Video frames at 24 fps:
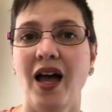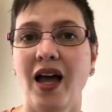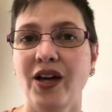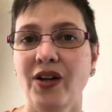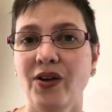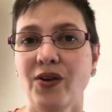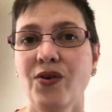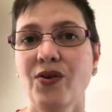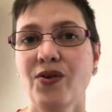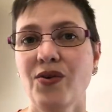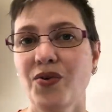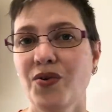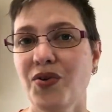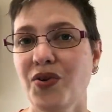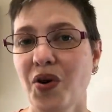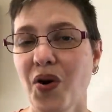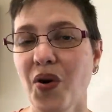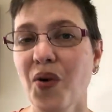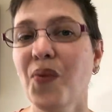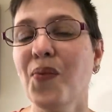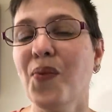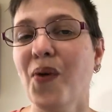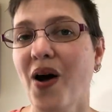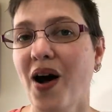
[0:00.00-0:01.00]
I don't
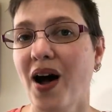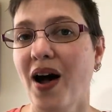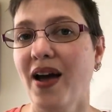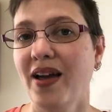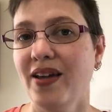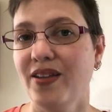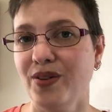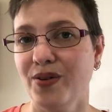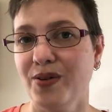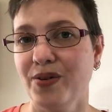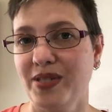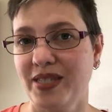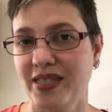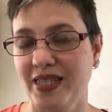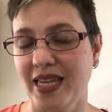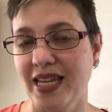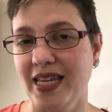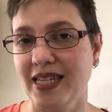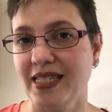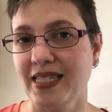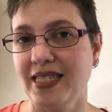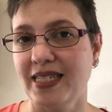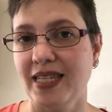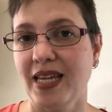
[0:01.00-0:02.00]
know why those
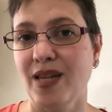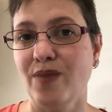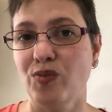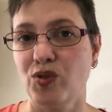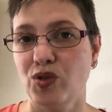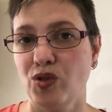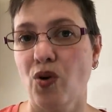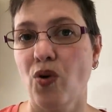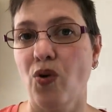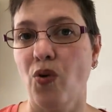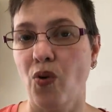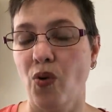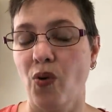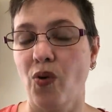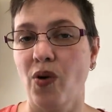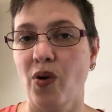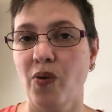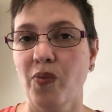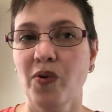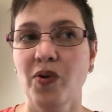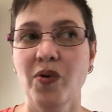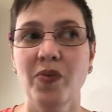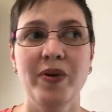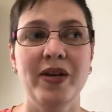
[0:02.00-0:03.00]
things seem so
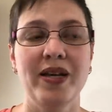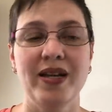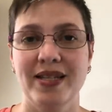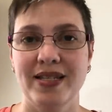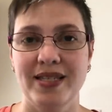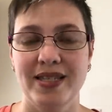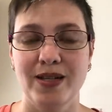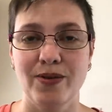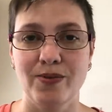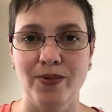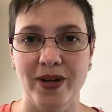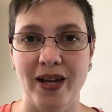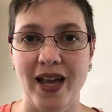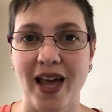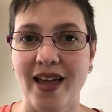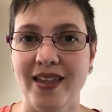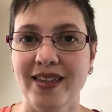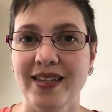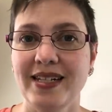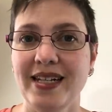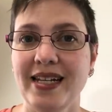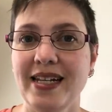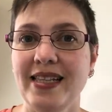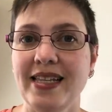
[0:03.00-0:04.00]
horrible because in
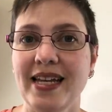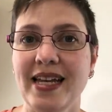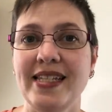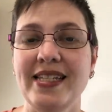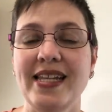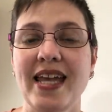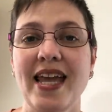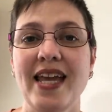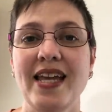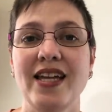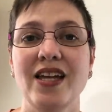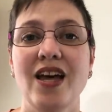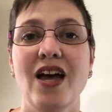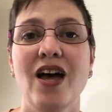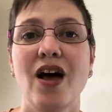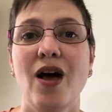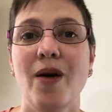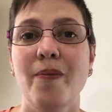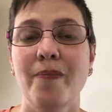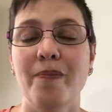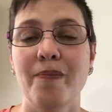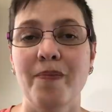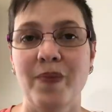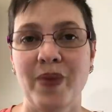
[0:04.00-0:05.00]
reality they take
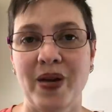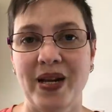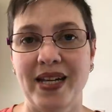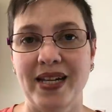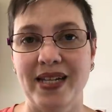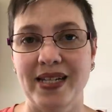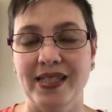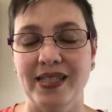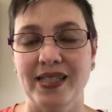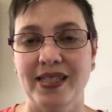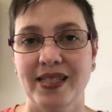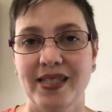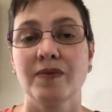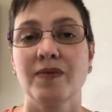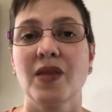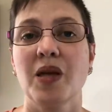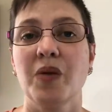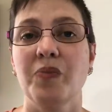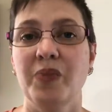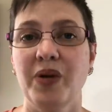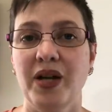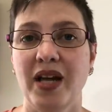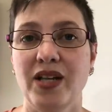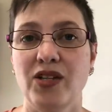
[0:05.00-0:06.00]
minutes,
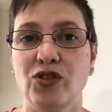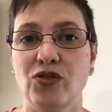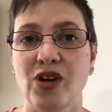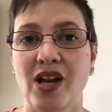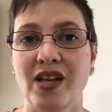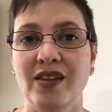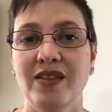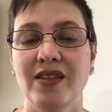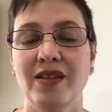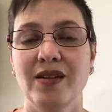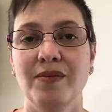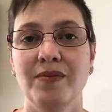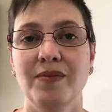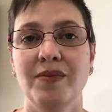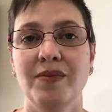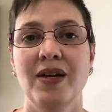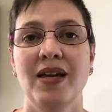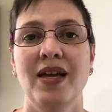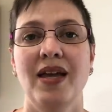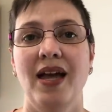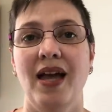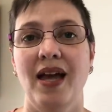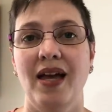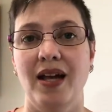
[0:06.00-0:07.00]
but I dread them
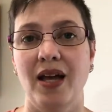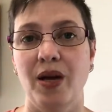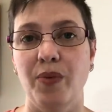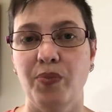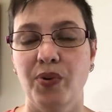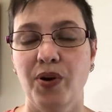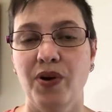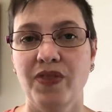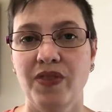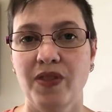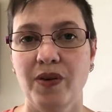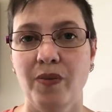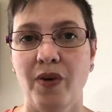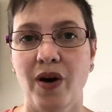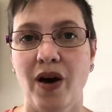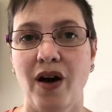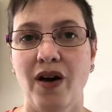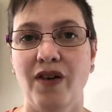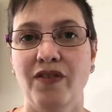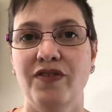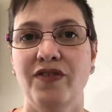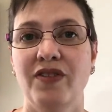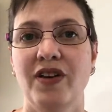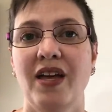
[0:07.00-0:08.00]
and I put them
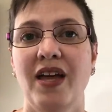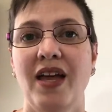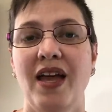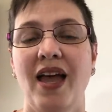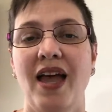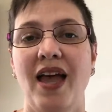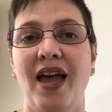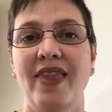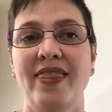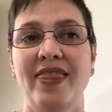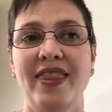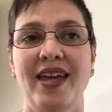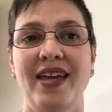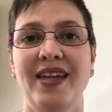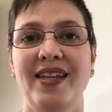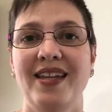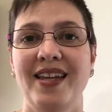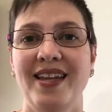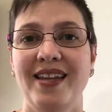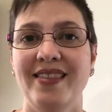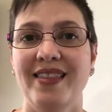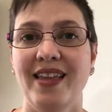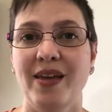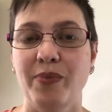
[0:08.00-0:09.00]
off, and then
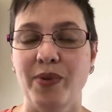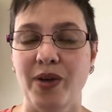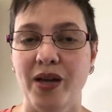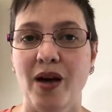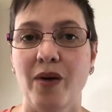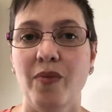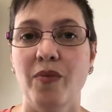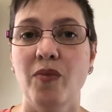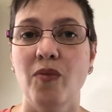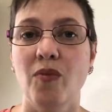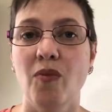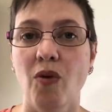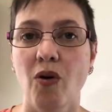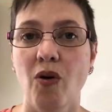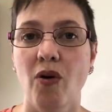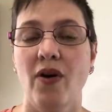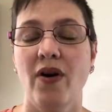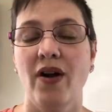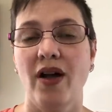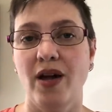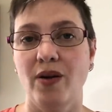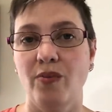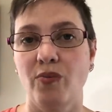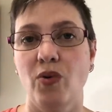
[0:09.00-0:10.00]
they become more
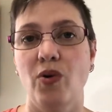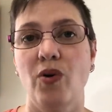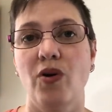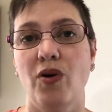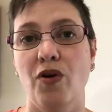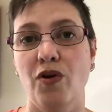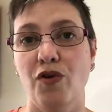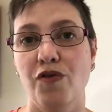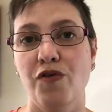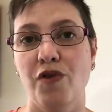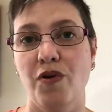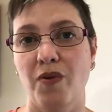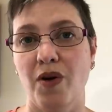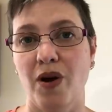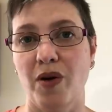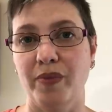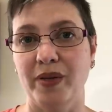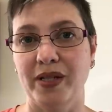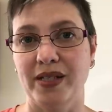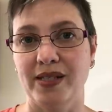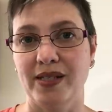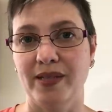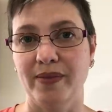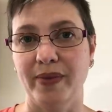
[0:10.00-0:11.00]
and more
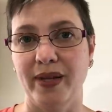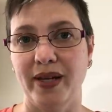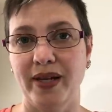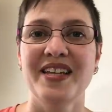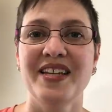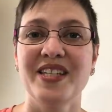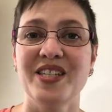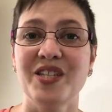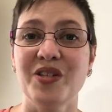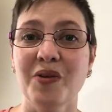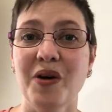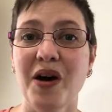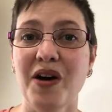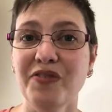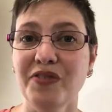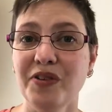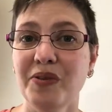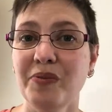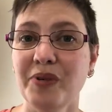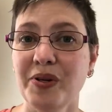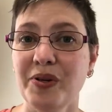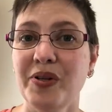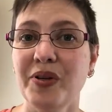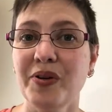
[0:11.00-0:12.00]
overwhelming to me. So often
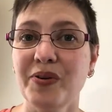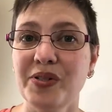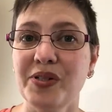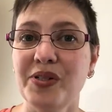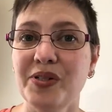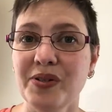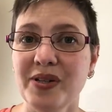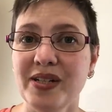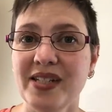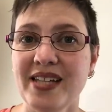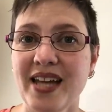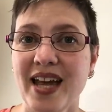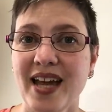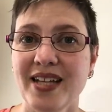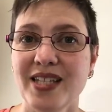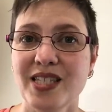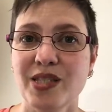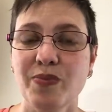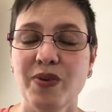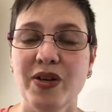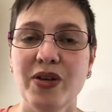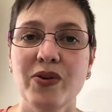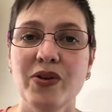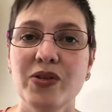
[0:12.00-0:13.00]
we don't do a task
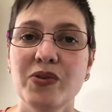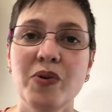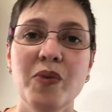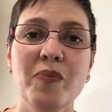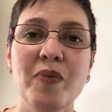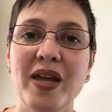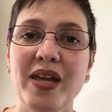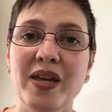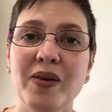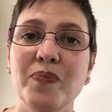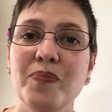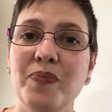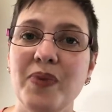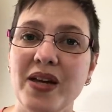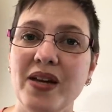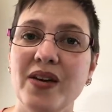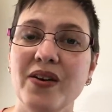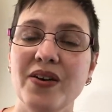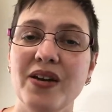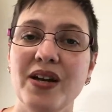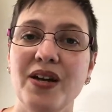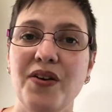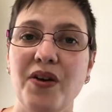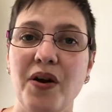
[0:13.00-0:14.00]
because we make it bigger
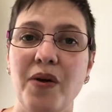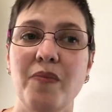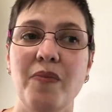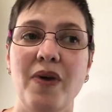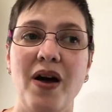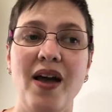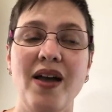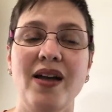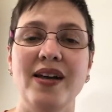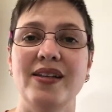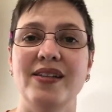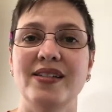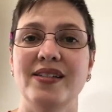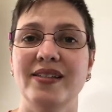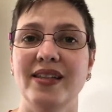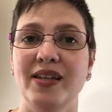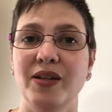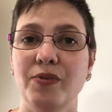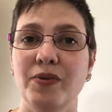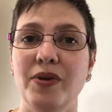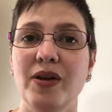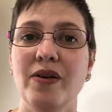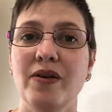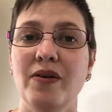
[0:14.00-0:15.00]
in our mind. Like
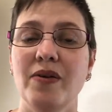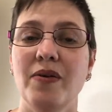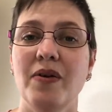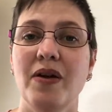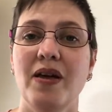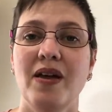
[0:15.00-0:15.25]
we